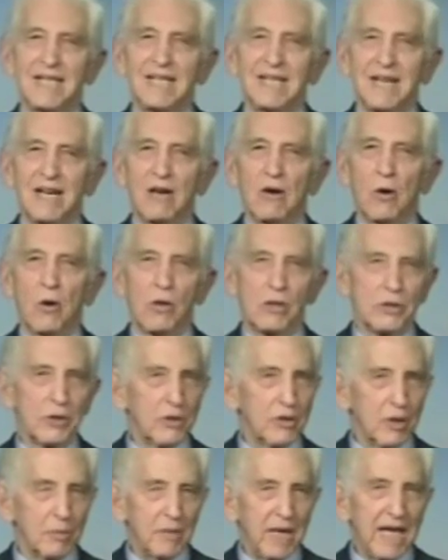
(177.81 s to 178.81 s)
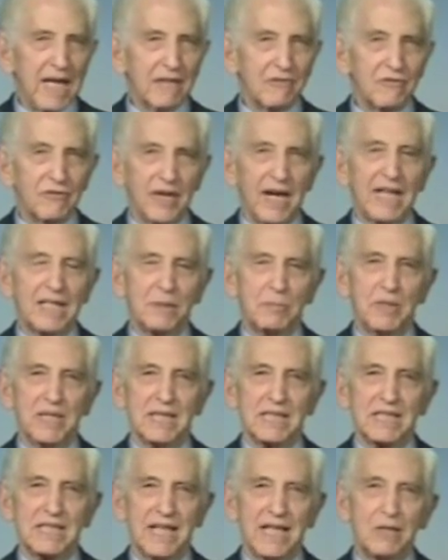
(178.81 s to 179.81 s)
although there may in fact be
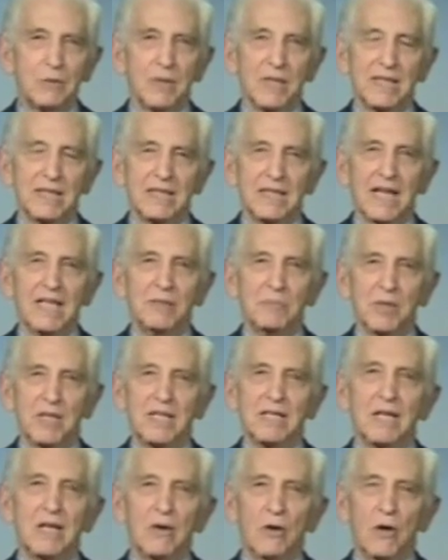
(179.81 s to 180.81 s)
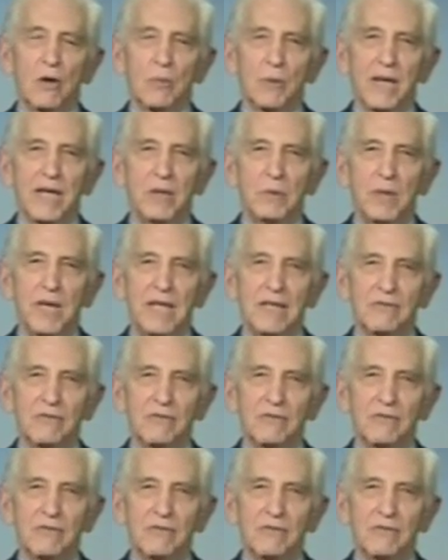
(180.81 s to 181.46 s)
a secret indictment already waiting